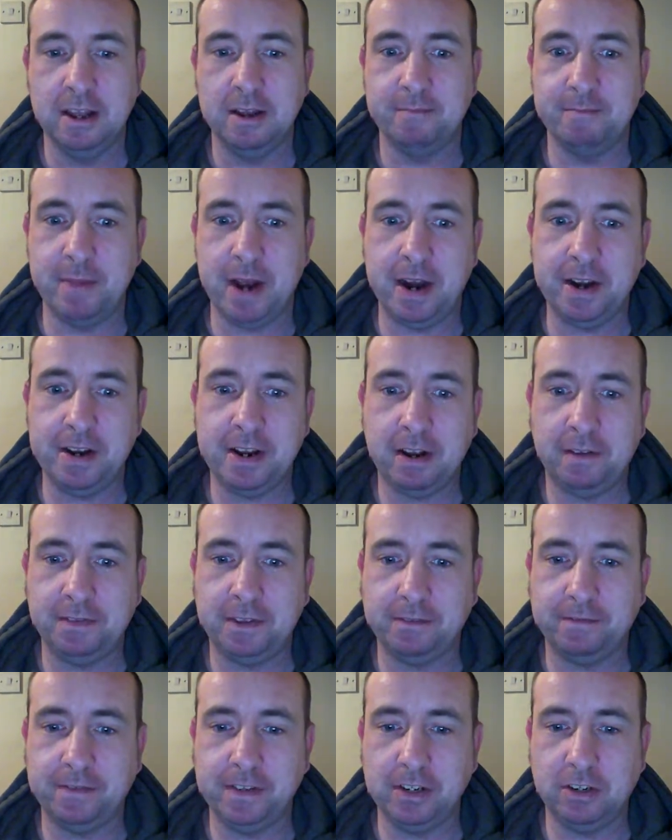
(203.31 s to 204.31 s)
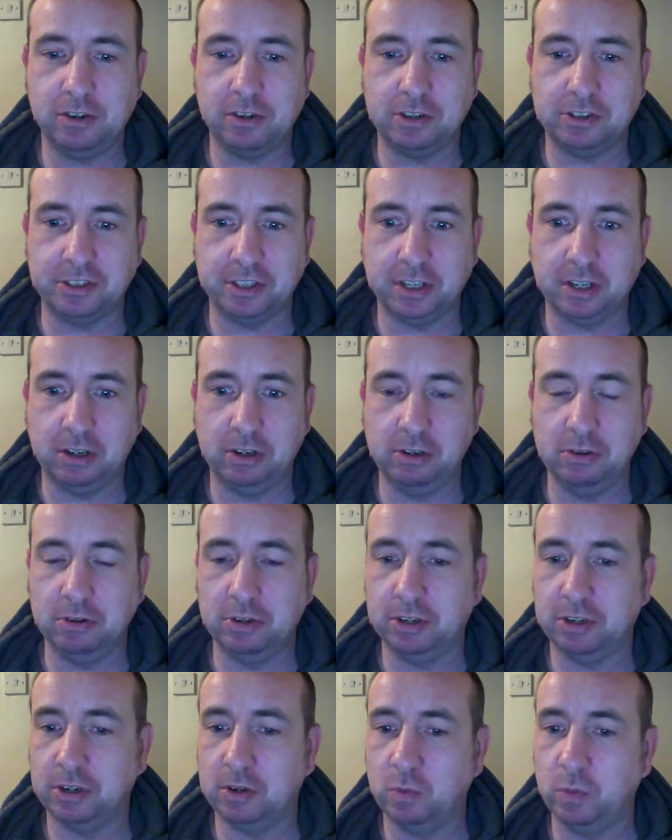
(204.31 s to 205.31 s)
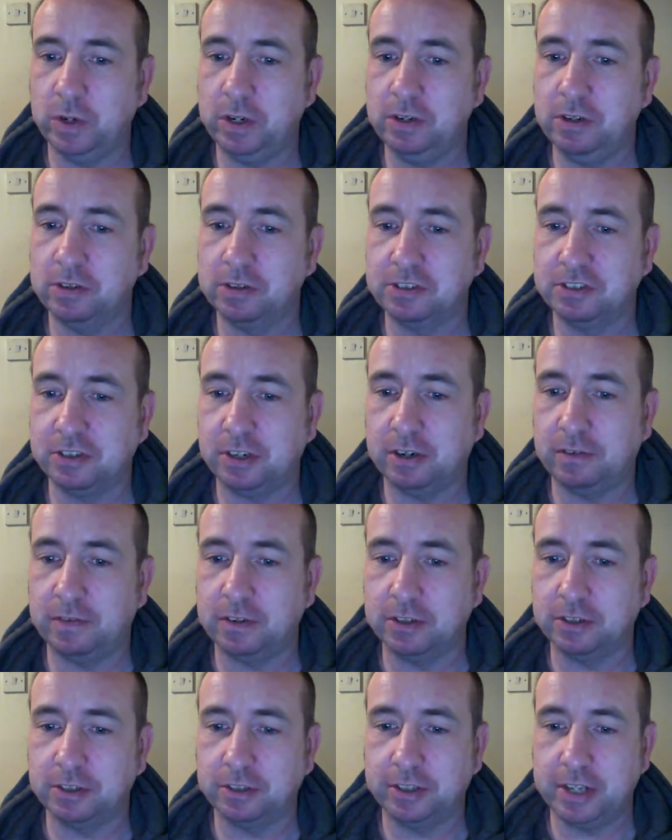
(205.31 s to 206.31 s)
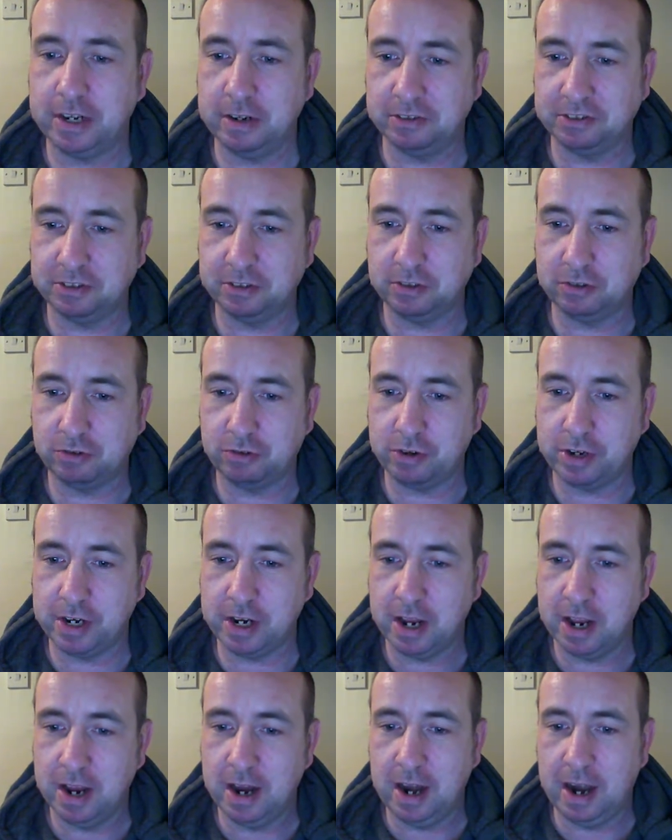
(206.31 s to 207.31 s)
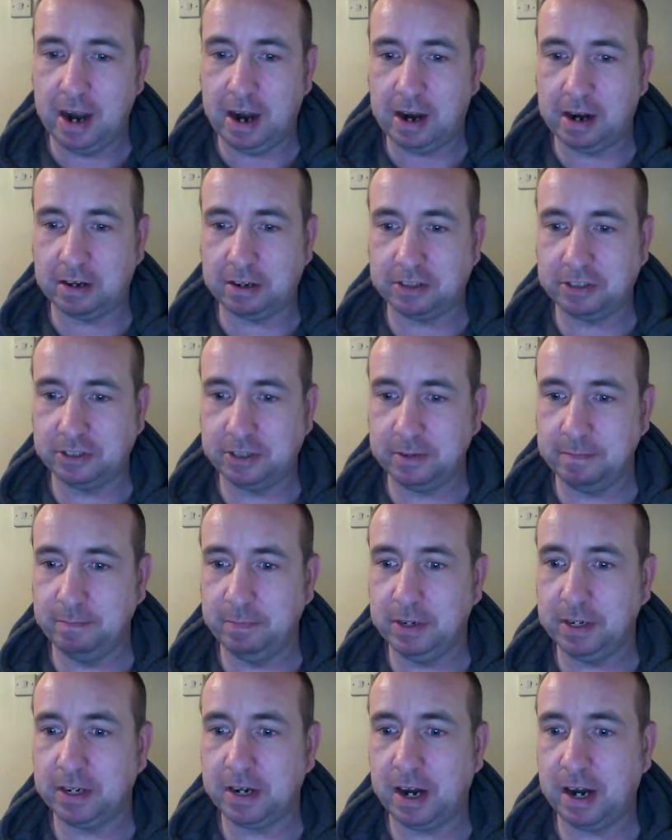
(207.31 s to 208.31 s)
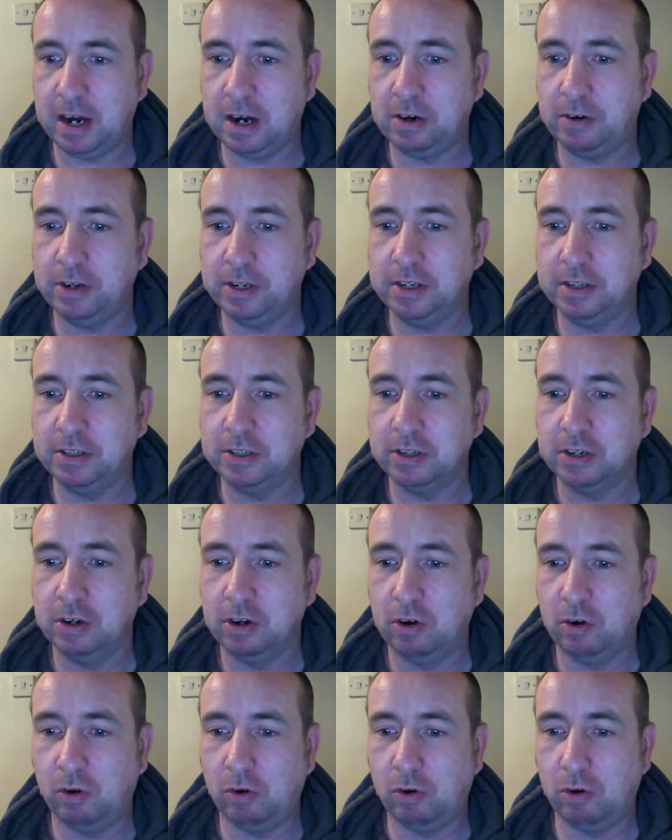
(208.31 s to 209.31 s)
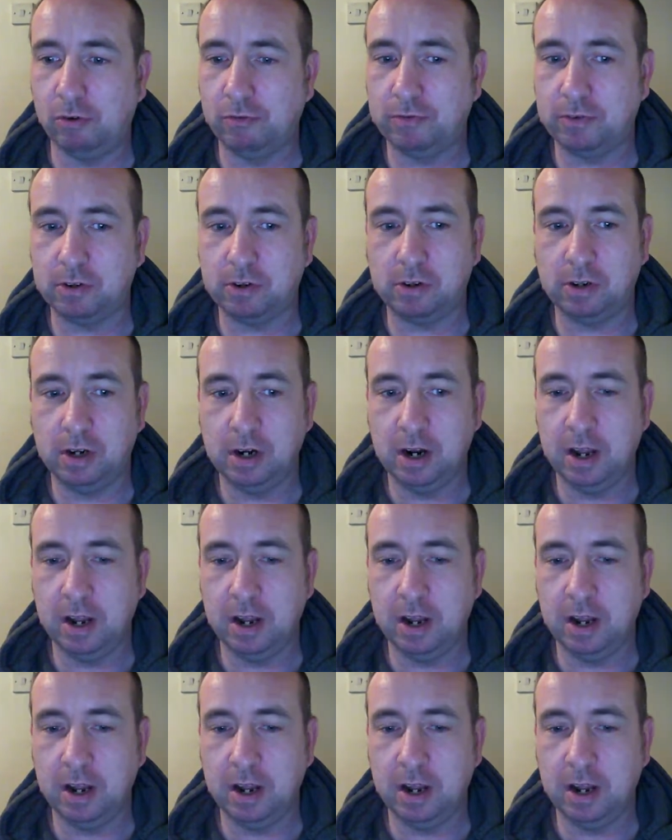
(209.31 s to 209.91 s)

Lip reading: Many of the features included in Windows Server 2003 are simply carried over